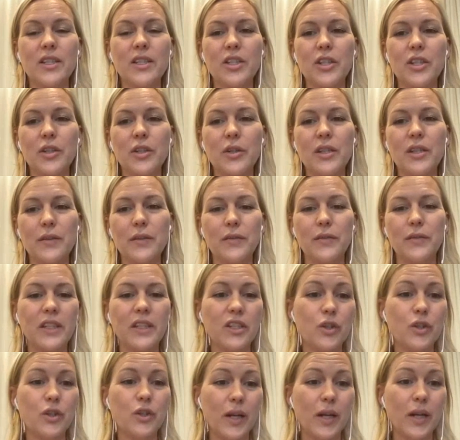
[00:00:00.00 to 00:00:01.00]
to shifting the
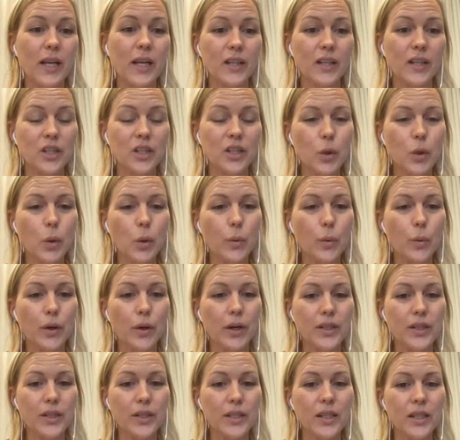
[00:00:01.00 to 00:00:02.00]
trillions
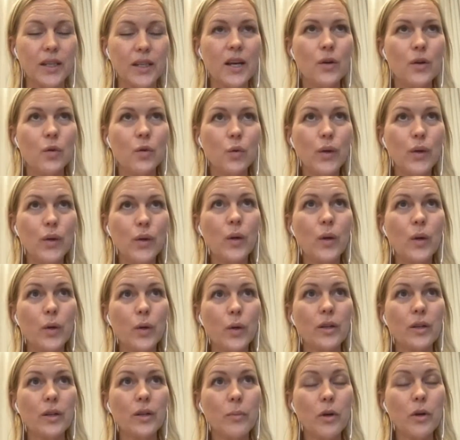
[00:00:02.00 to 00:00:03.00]
toward
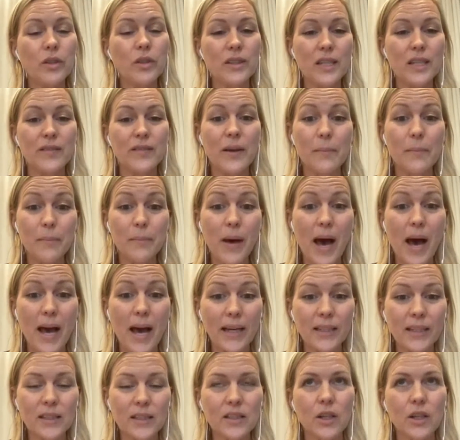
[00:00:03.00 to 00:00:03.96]
real-world positive impact.